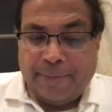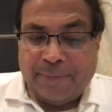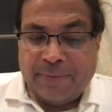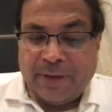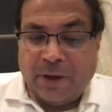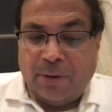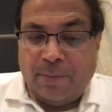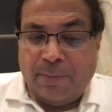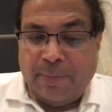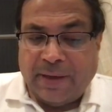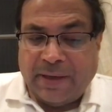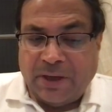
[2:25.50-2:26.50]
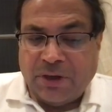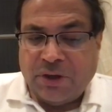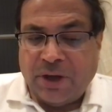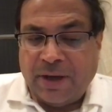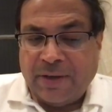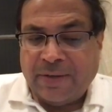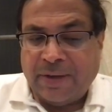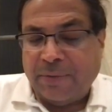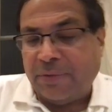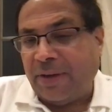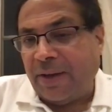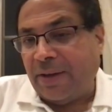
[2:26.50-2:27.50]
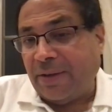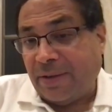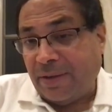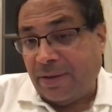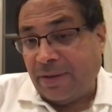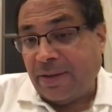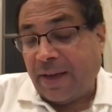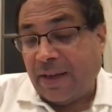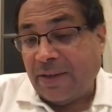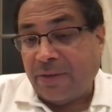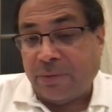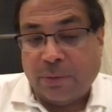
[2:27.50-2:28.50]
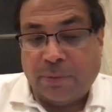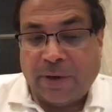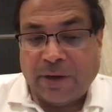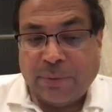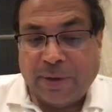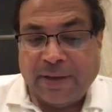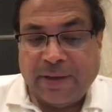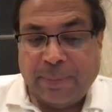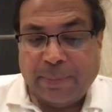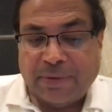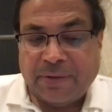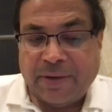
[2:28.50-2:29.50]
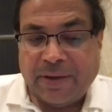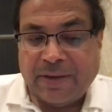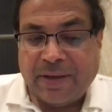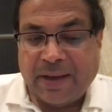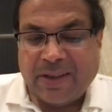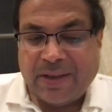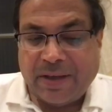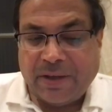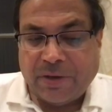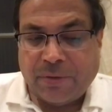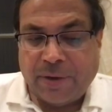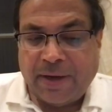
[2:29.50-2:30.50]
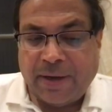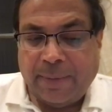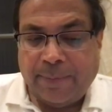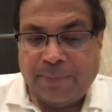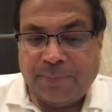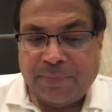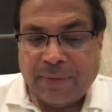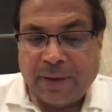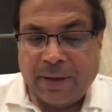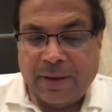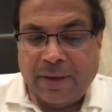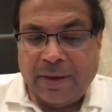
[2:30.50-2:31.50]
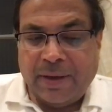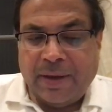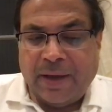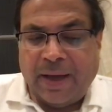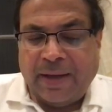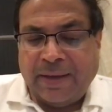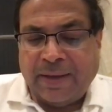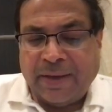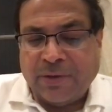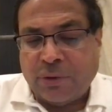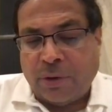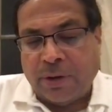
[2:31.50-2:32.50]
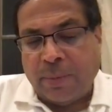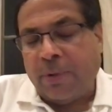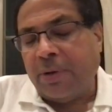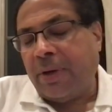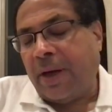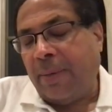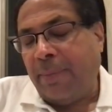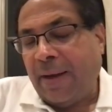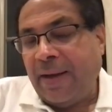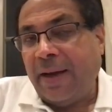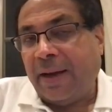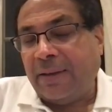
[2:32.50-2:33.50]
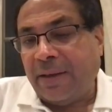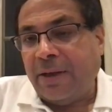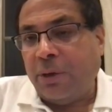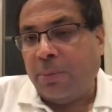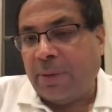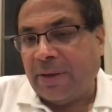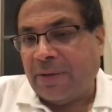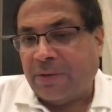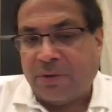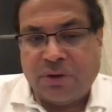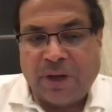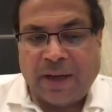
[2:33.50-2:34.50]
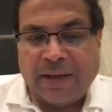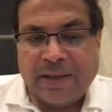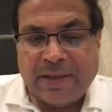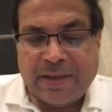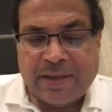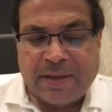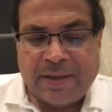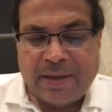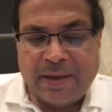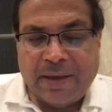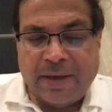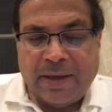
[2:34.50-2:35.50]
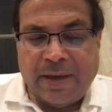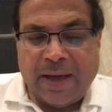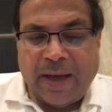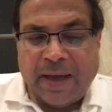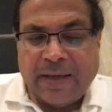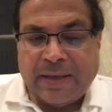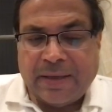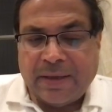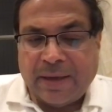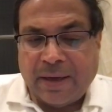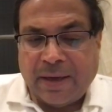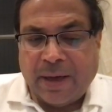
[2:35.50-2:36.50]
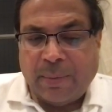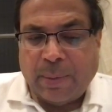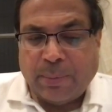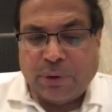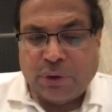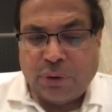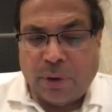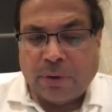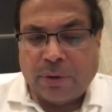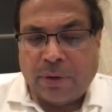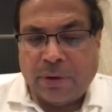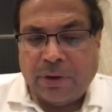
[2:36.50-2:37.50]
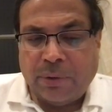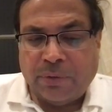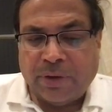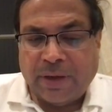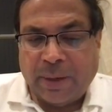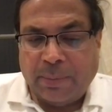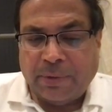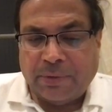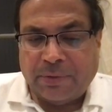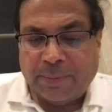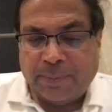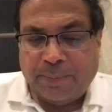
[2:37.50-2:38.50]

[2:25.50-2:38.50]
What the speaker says: Now, Meta shares have tanked so far 23% in extended trading, and it has talked about many other numerous challenges and come up short on user numbers.